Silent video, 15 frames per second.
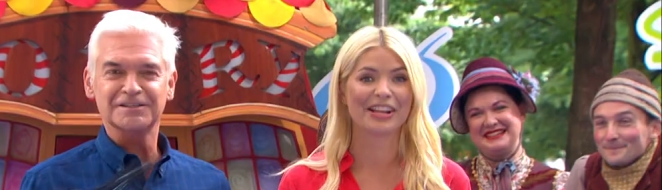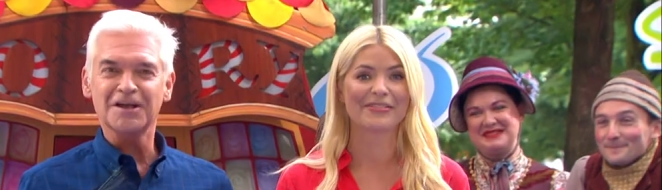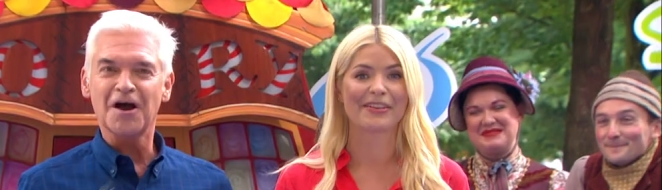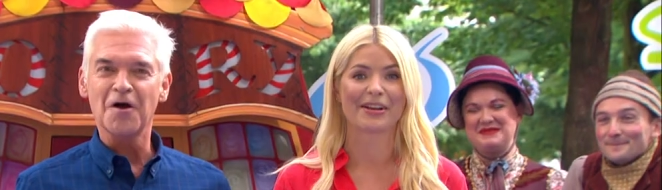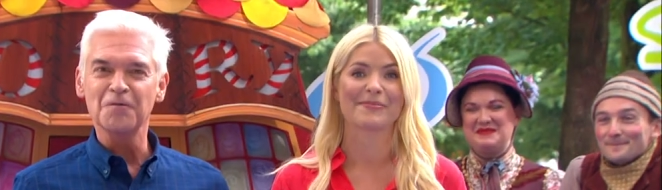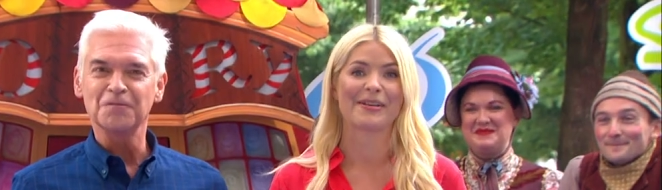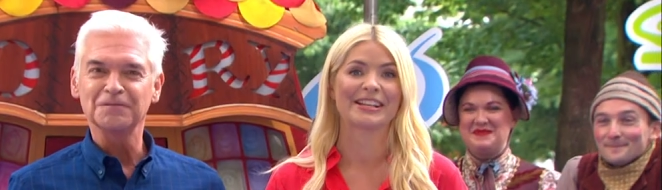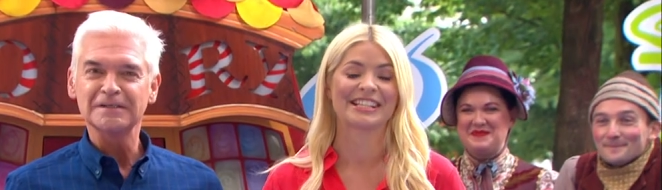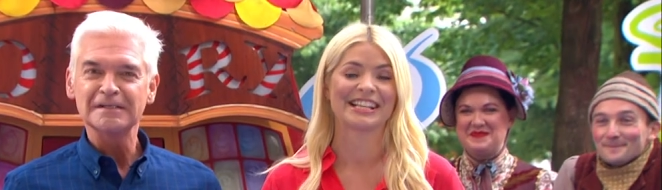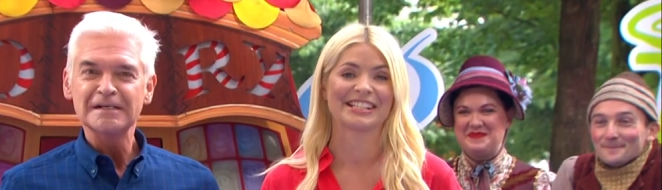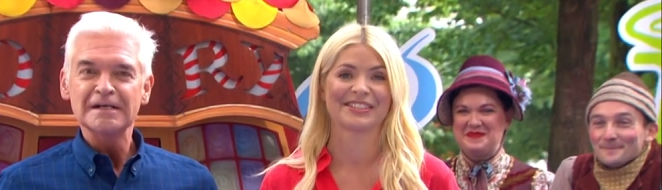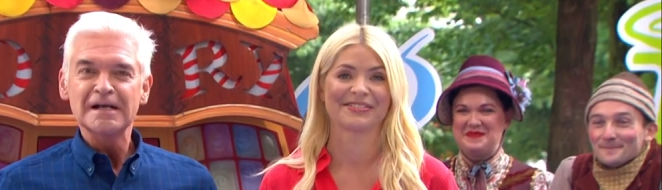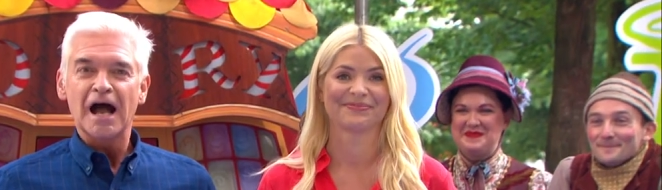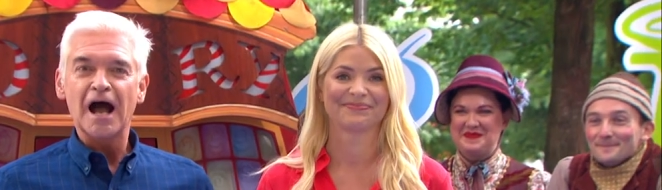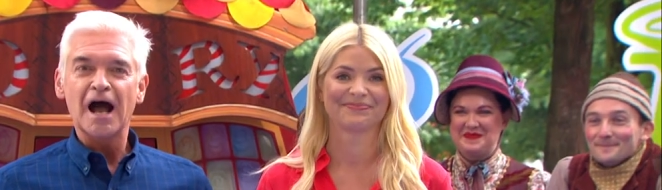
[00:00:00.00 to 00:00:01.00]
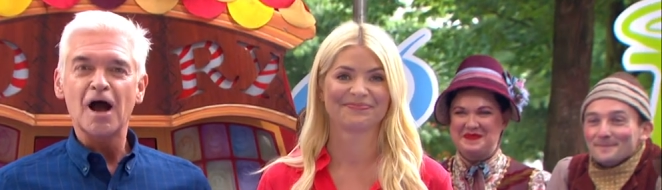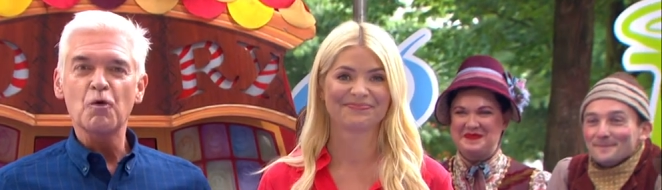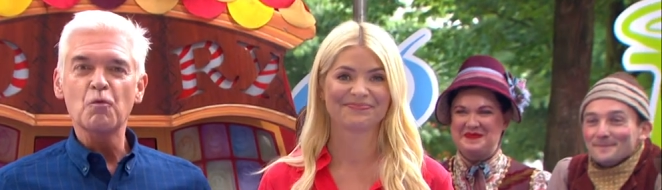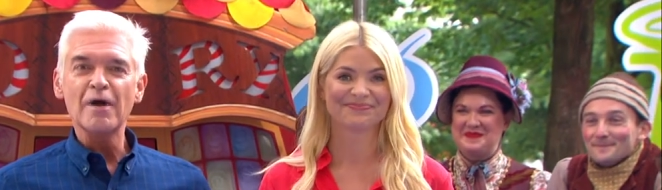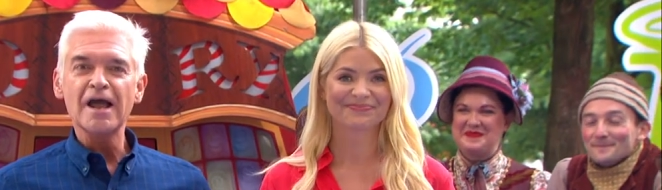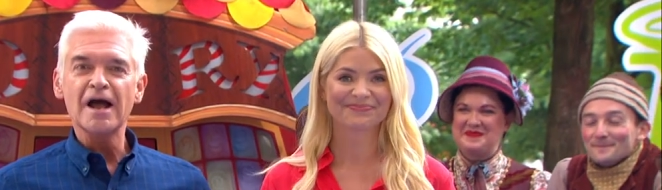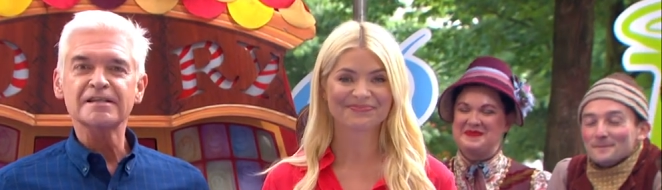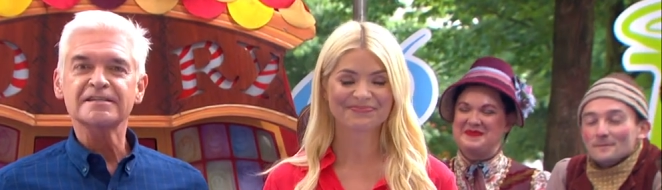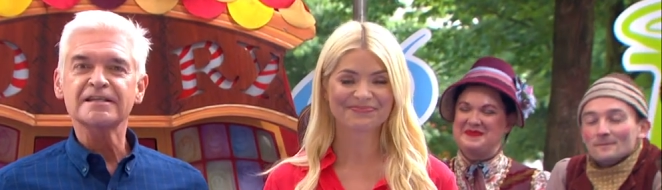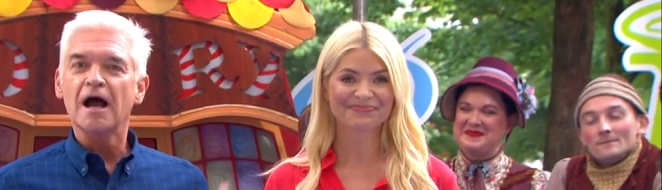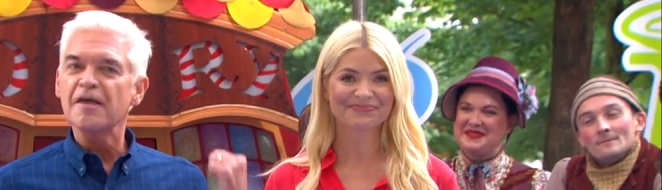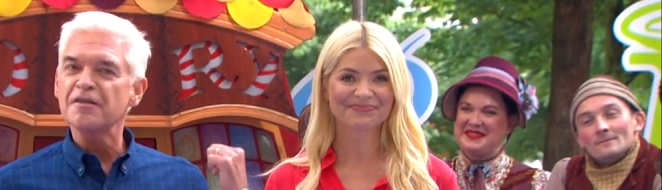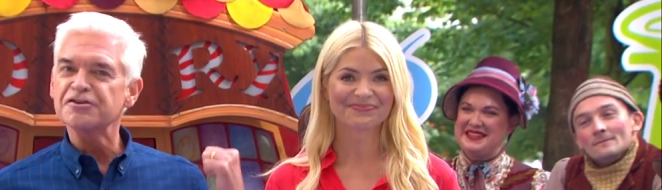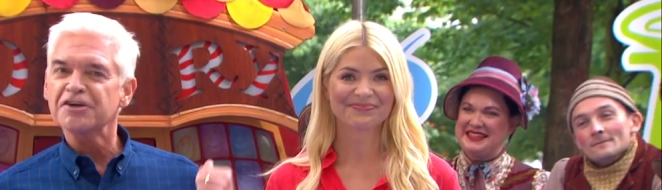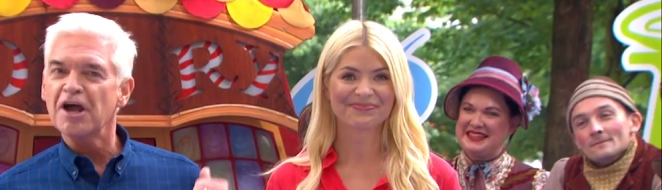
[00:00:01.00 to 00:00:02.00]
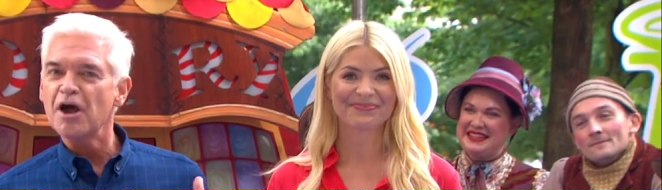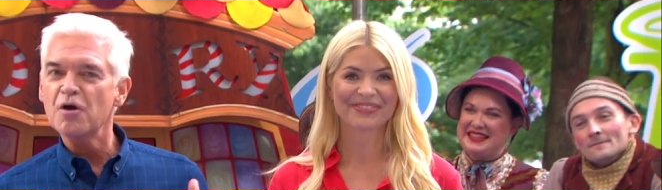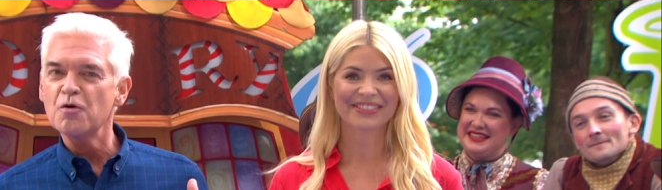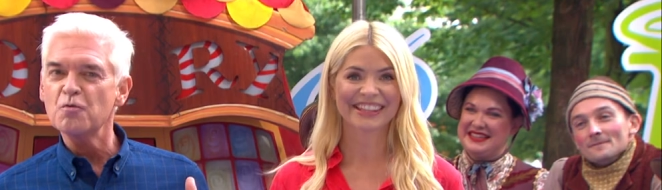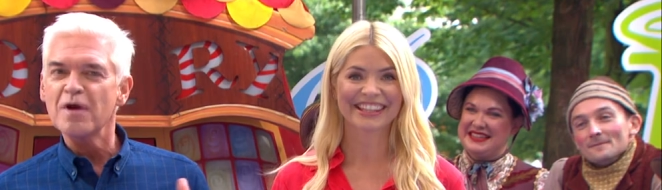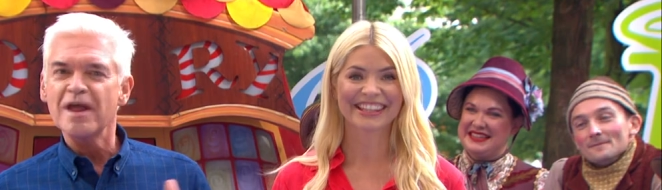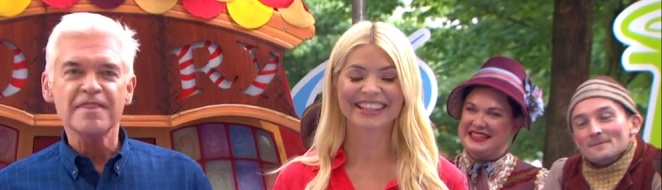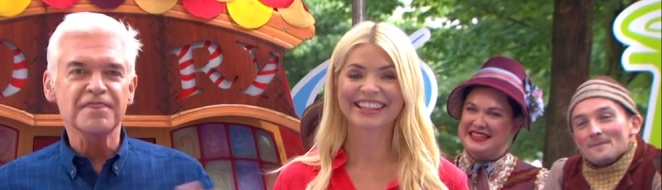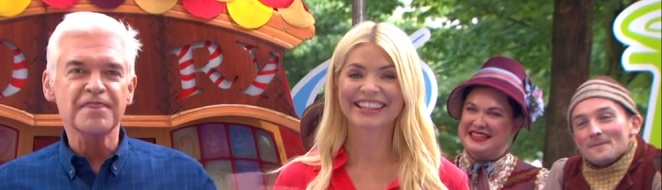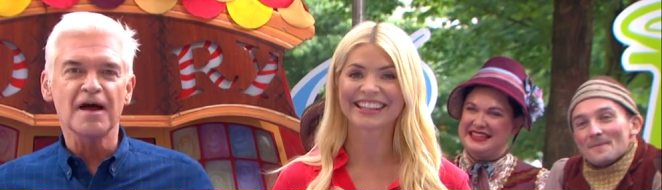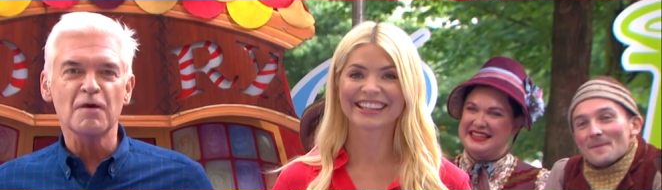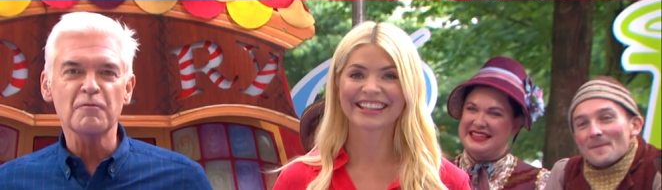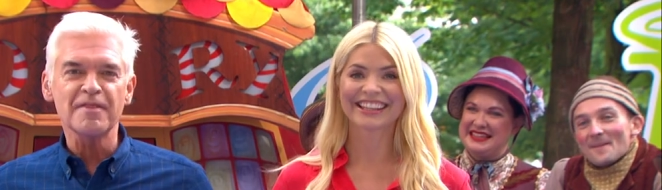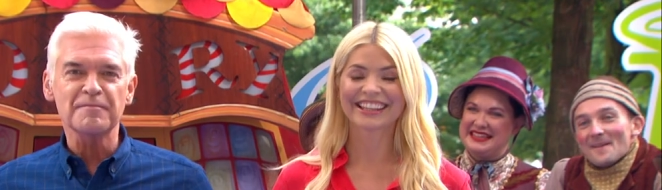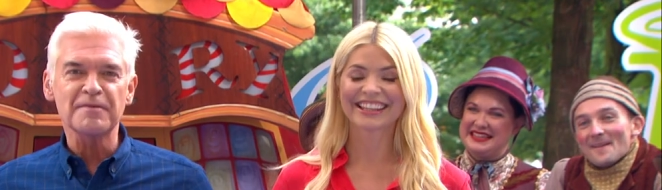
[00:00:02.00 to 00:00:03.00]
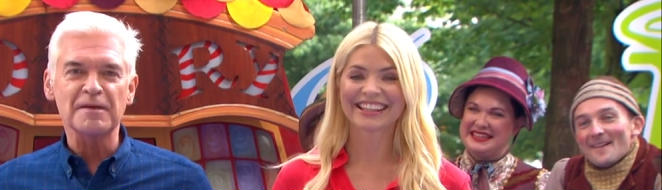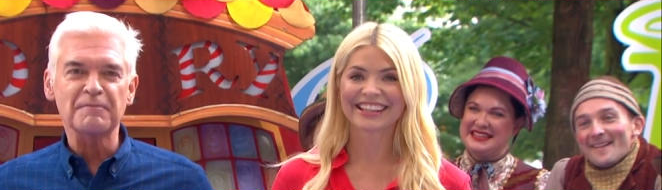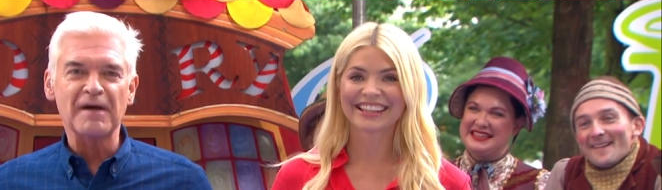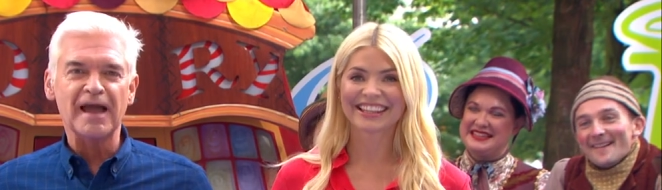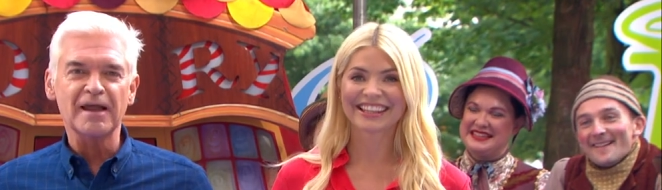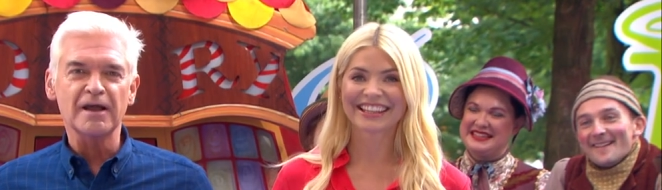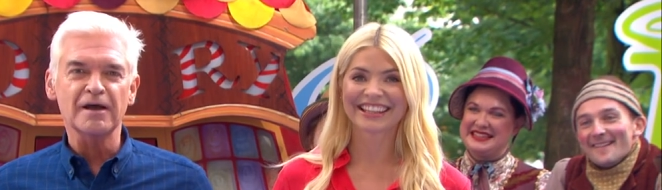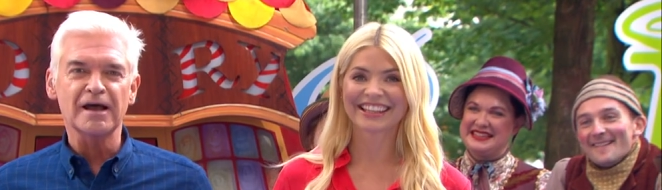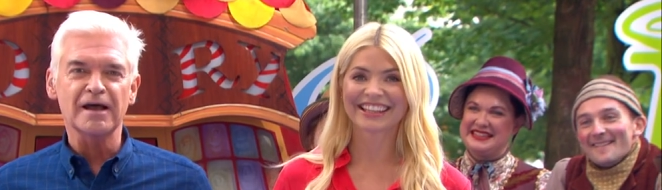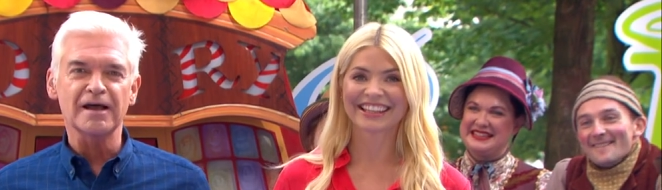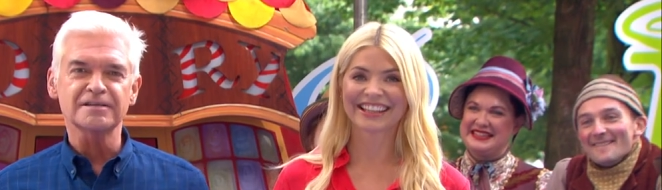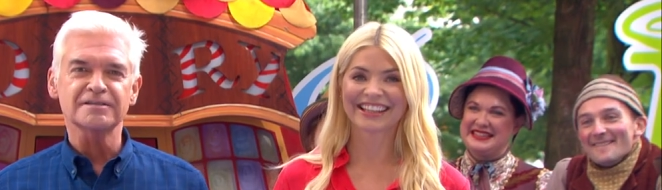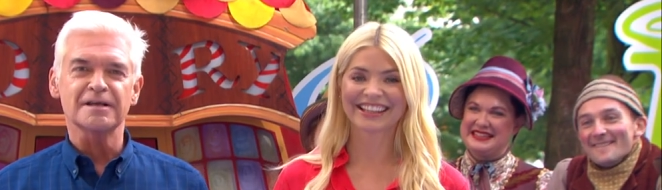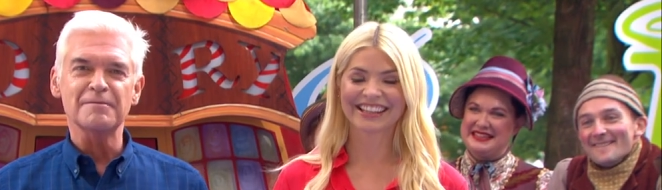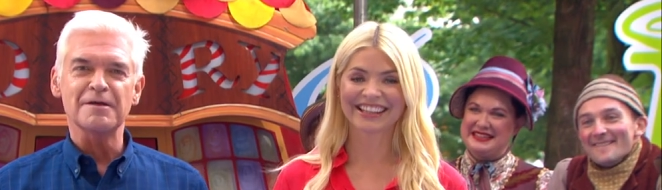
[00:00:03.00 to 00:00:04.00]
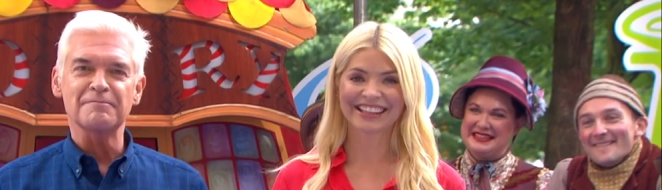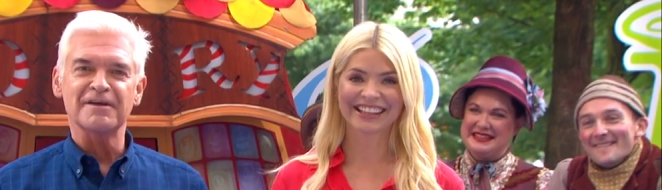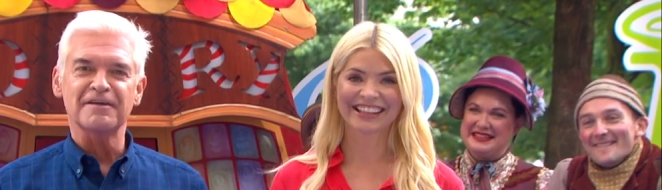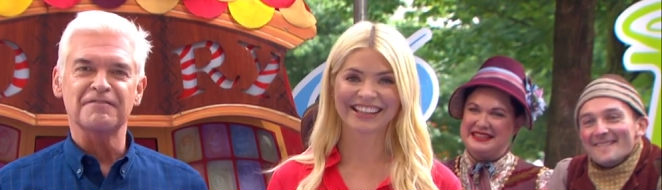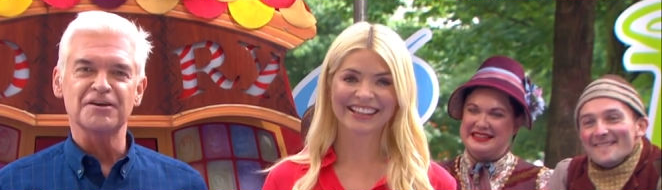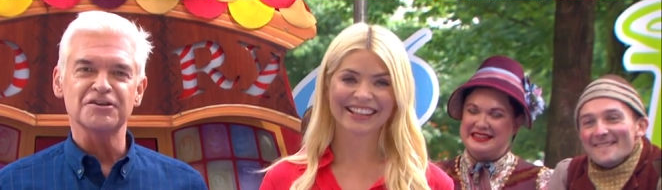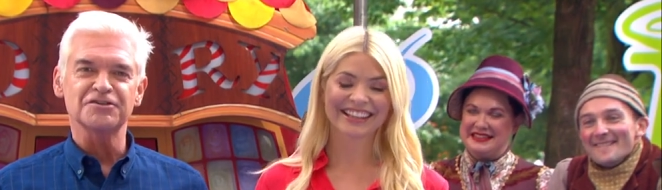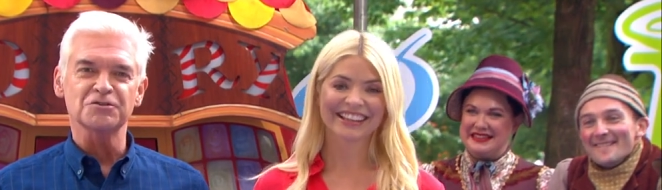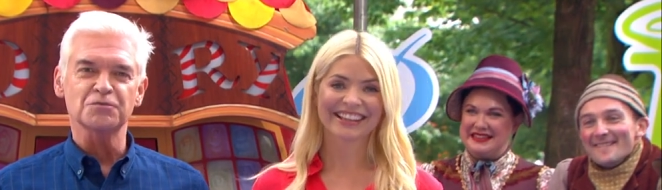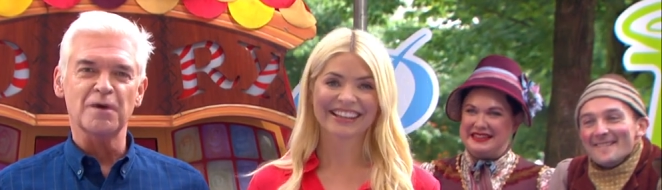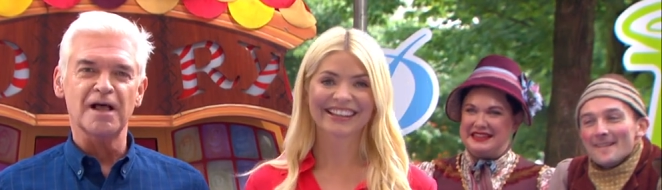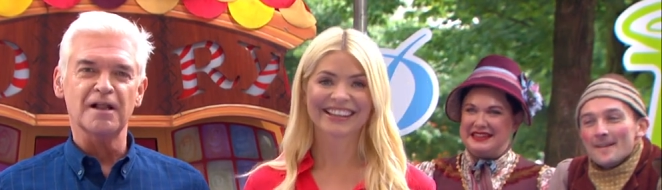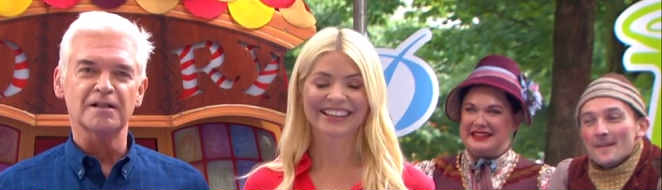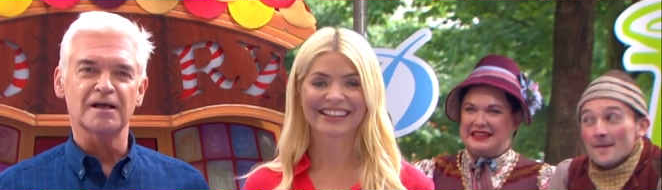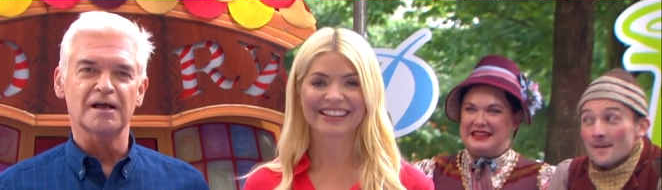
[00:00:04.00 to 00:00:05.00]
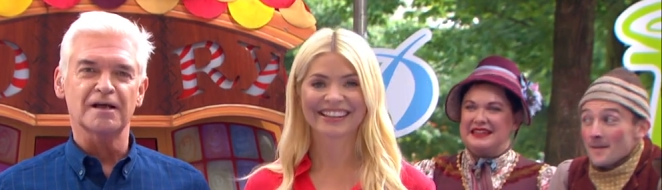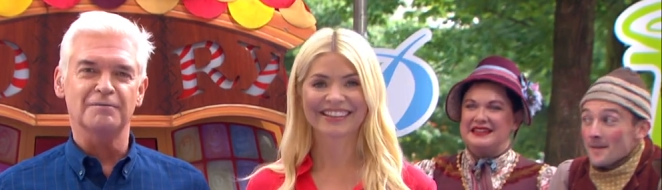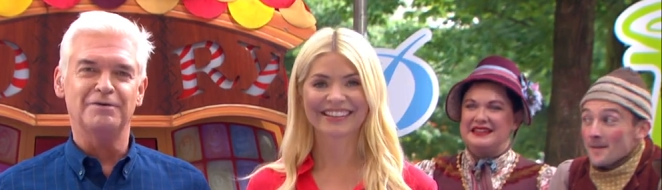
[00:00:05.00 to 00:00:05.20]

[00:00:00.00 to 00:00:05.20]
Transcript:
Speaker 1: so, recommended. Uh, we are starting the show with uh, with a big bang. Uh, it's going to be a big finish as well. Uh,